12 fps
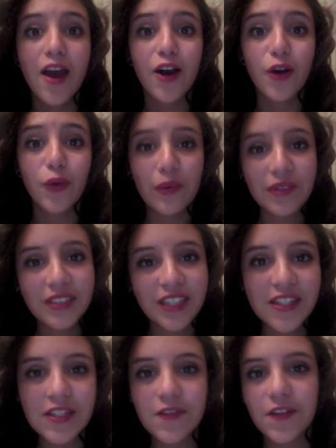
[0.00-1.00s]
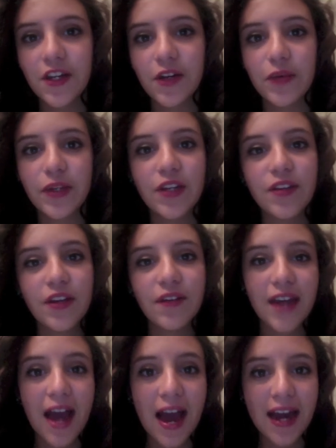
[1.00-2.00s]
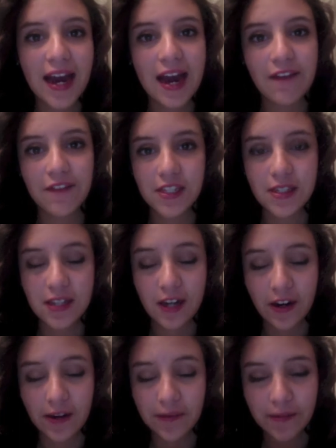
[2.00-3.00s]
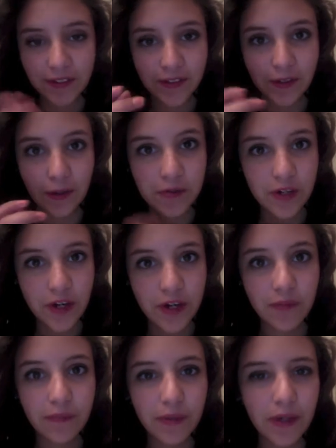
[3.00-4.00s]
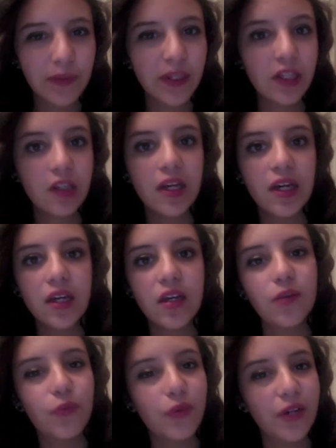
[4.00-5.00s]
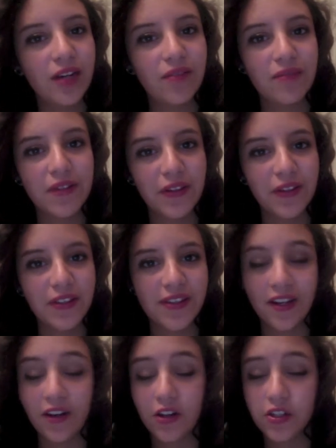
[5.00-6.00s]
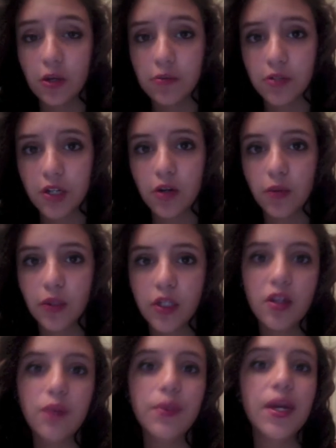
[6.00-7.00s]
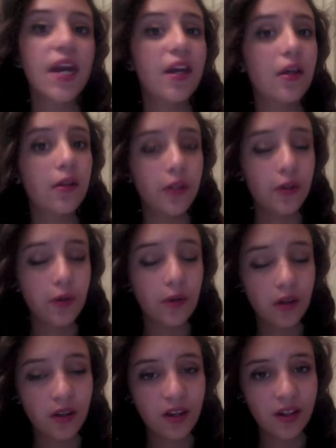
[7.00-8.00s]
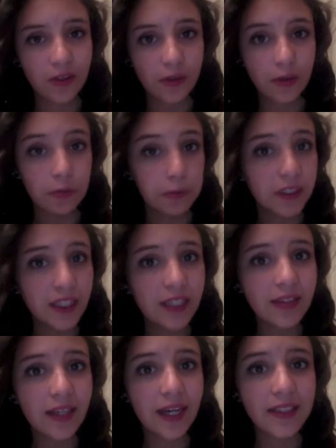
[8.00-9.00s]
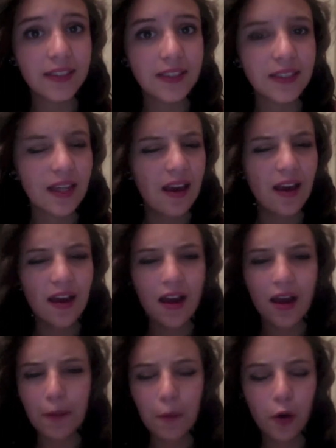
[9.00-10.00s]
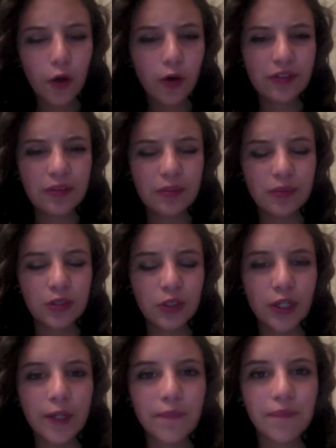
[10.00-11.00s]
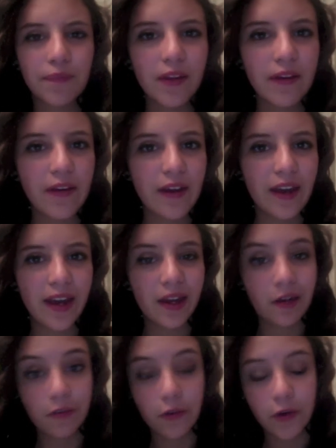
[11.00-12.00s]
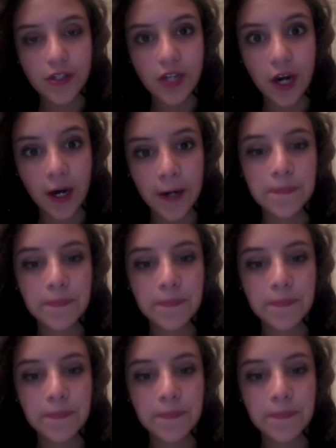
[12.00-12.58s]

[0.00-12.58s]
When we saw this video, we knew that we had to have this in our sculpture, but we knew that it wouldn't be the only thing on our sculpture. We knew that we had to include blinking lights, a motor of some sort, and of course art.